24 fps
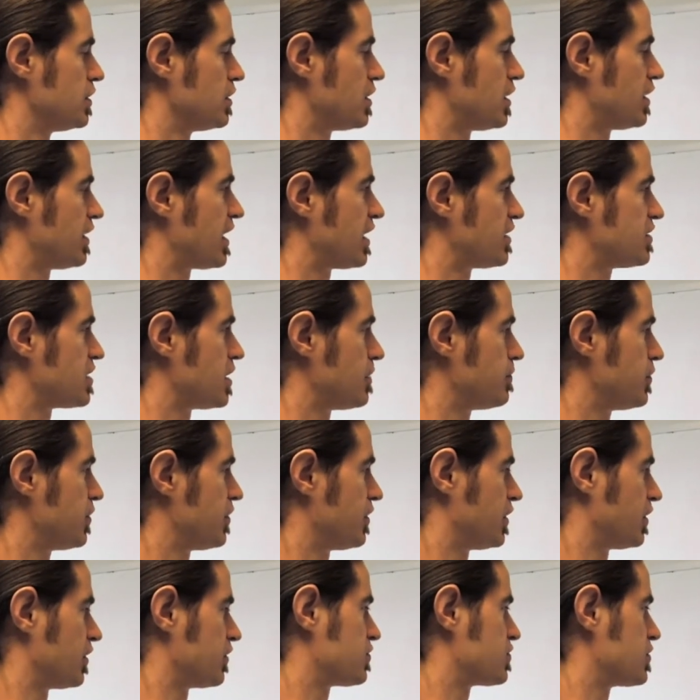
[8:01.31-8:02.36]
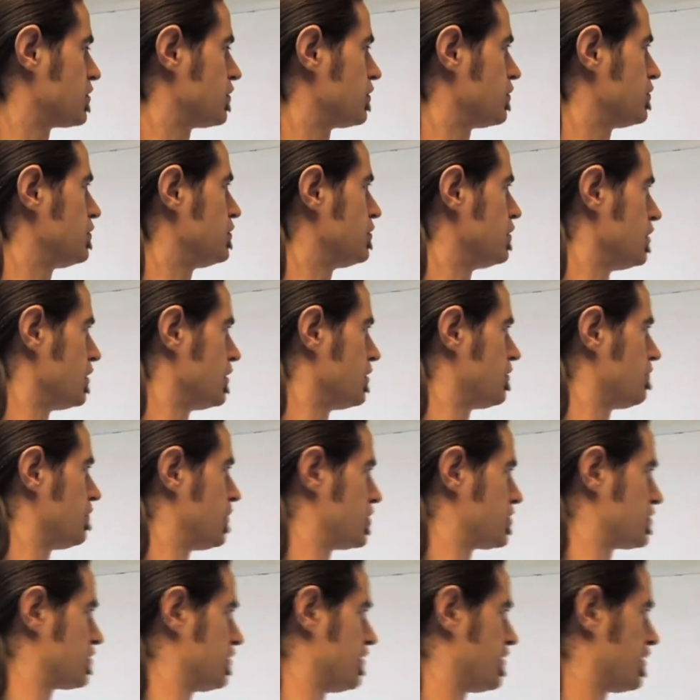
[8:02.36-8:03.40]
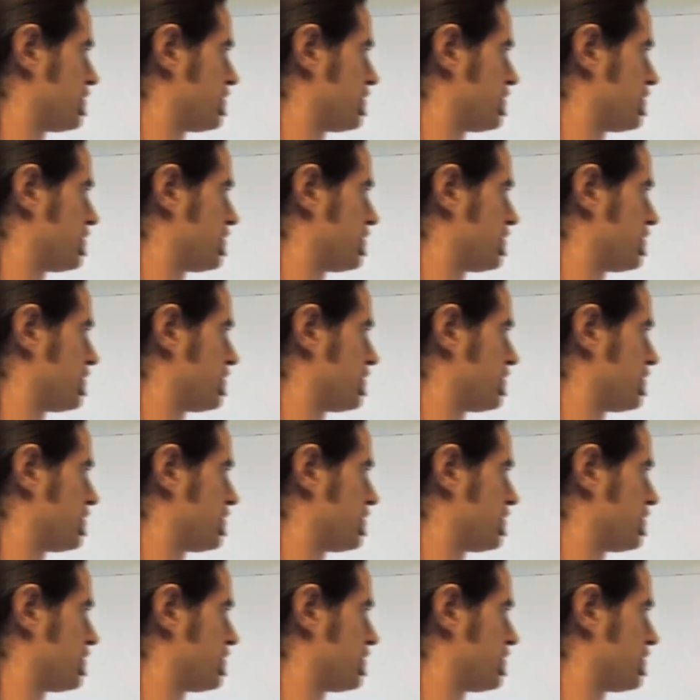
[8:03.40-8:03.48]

and that type of thing. So basically